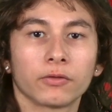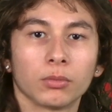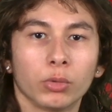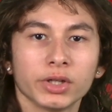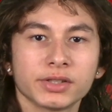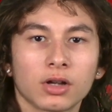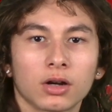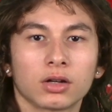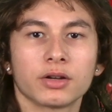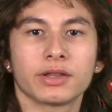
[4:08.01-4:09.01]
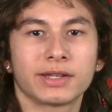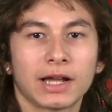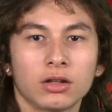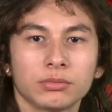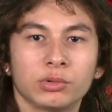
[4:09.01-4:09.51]
For boys soccer, the
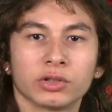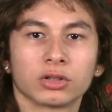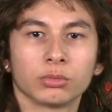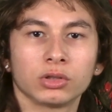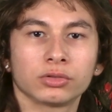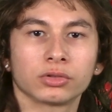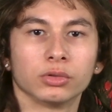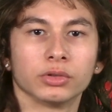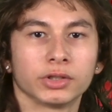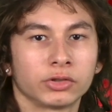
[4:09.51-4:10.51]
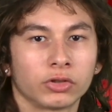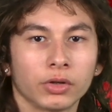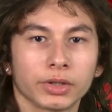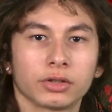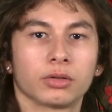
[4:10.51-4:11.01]
talent pool at the middle school is
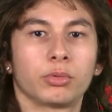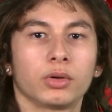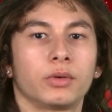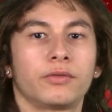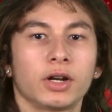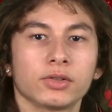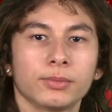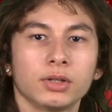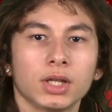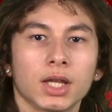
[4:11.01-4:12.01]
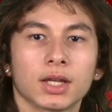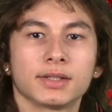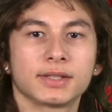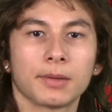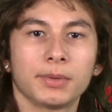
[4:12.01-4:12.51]
growing to the point where freshmen
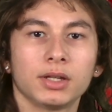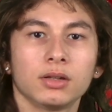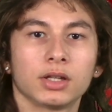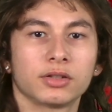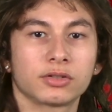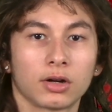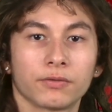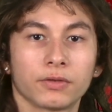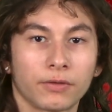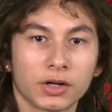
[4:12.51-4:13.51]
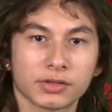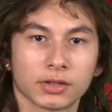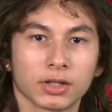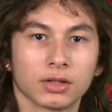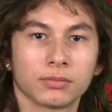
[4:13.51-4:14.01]
can step in and start for
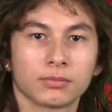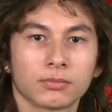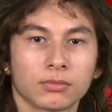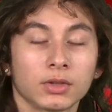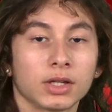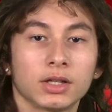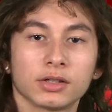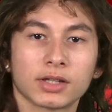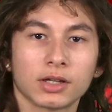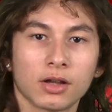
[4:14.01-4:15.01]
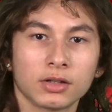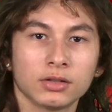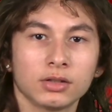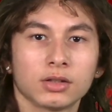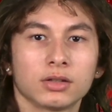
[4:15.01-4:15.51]
varsity. Here's
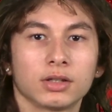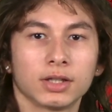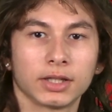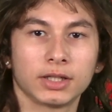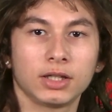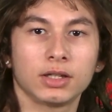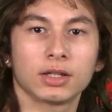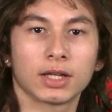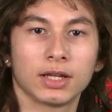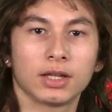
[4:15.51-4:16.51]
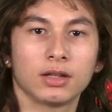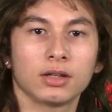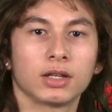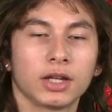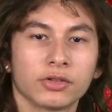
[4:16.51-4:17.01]
Ayana, Delaney,
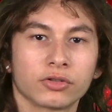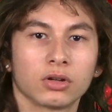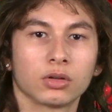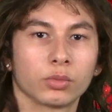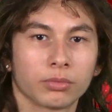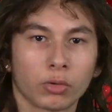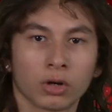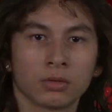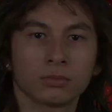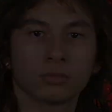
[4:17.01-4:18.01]
Kagan, and Ezra with more.